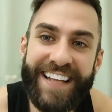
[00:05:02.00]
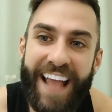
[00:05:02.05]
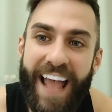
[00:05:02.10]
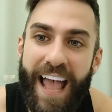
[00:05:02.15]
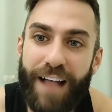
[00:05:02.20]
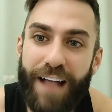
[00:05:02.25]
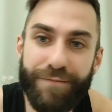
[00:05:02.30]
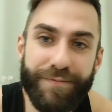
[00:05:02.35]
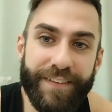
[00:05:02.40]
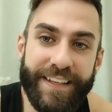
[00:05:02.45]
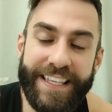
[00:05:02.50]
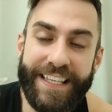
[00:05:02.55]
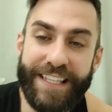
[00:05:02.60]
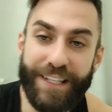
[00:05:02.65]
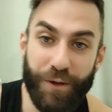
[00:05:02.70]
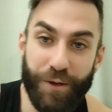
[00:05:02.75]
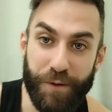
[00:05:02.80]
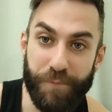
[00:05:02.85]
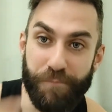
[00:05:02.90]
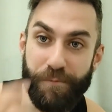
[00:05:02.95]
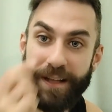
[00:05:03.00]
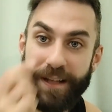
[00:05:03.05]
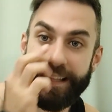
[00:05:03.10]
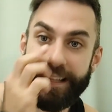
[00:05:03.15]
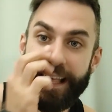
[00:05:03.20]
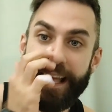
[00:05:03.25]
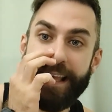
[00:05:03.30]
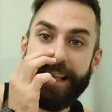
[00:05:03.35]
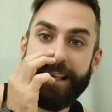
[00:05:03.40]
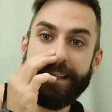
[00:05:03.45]
half a kilo in one
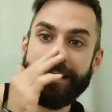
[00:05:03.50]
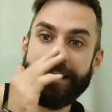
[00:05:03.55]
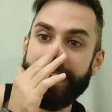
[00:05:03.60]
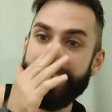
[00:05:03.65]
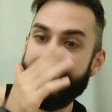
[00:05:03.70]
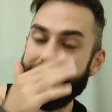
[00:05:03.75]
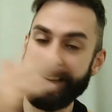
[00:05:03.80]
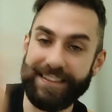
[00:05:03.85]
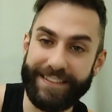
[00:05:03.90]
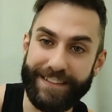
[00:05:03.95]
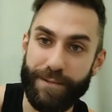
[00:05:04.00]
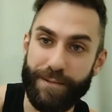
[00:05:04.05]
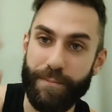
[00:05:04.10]
day, like in the